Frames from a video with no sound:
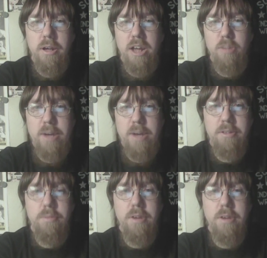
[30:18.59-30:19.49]
and
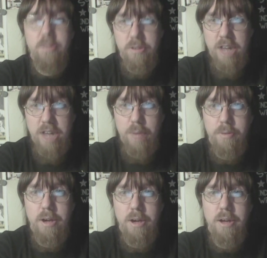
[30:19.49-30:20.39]
smashed the rest of the
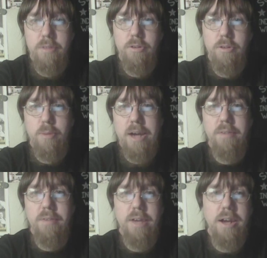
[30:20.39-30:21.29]
table to the back
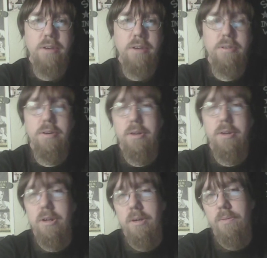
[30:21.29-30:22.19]
of Gage
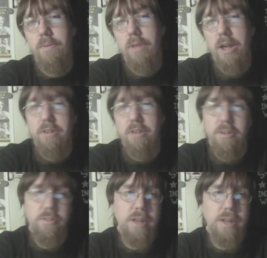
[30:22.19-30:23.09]
as he
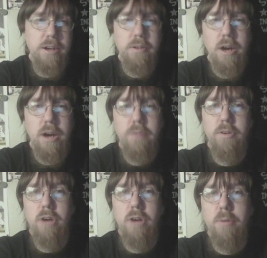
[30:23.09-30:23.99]
was thanking the crowd
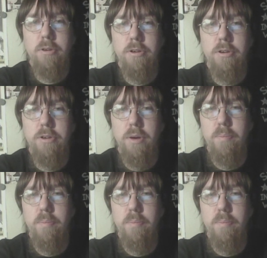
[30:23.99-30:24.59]
for coming to the show.